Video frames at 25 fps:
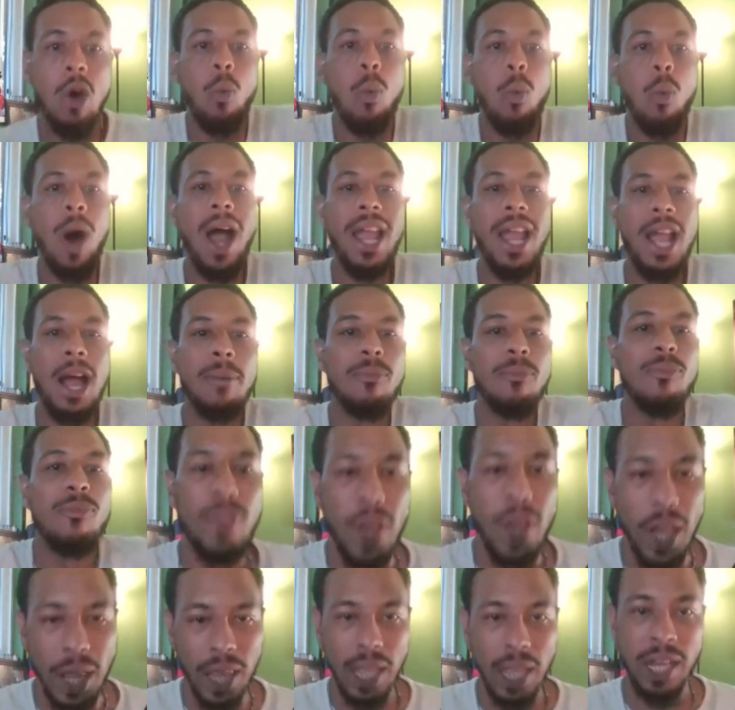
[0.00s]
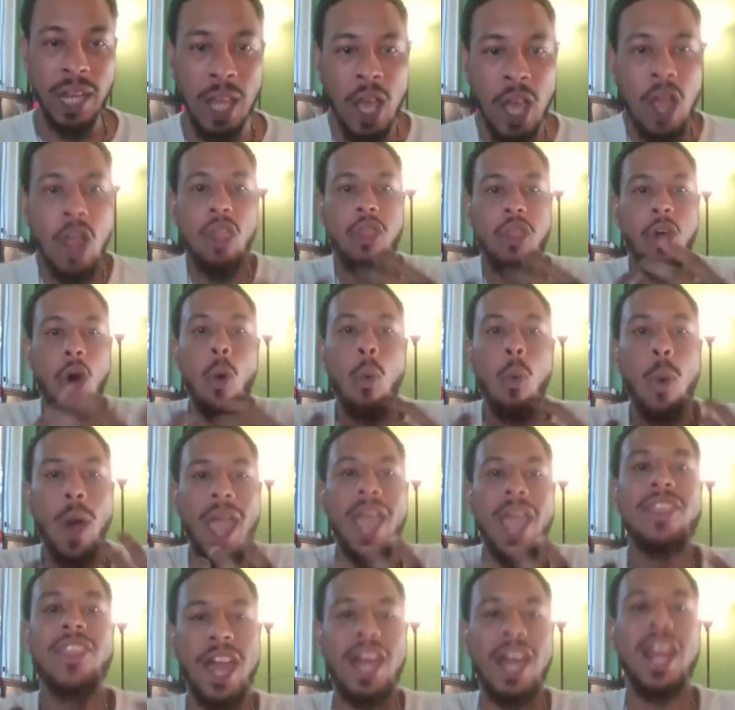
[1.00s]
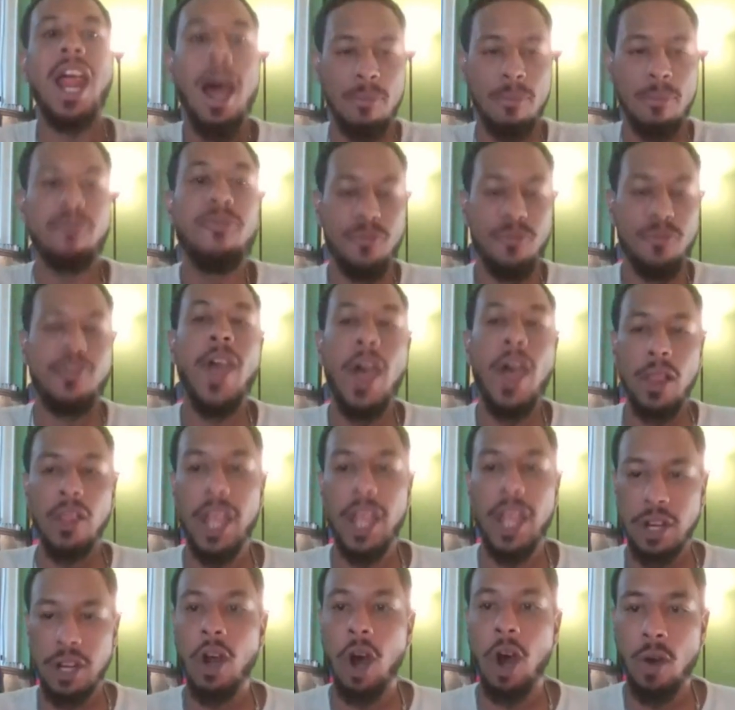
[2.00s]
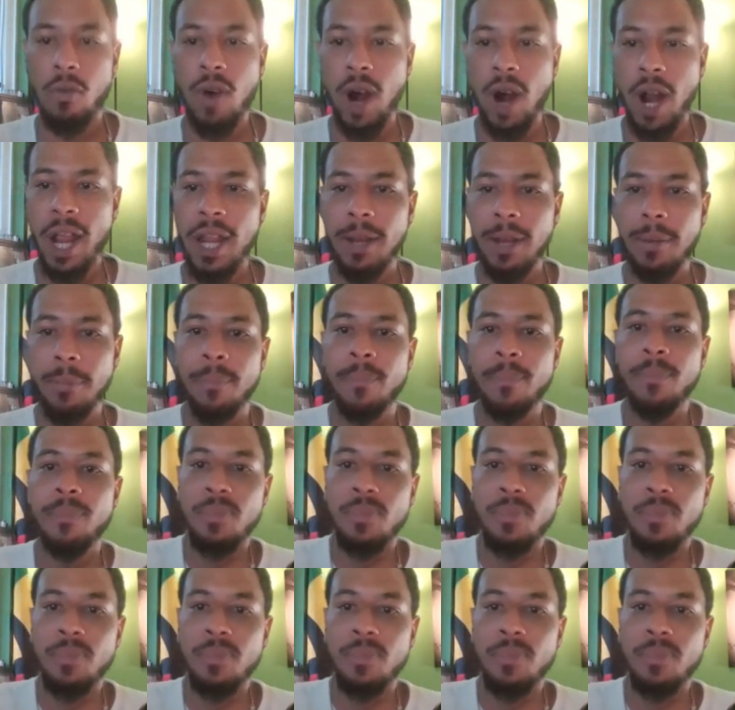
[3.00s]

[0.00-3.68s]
why I'm feeling the way that I'm feeling, all right?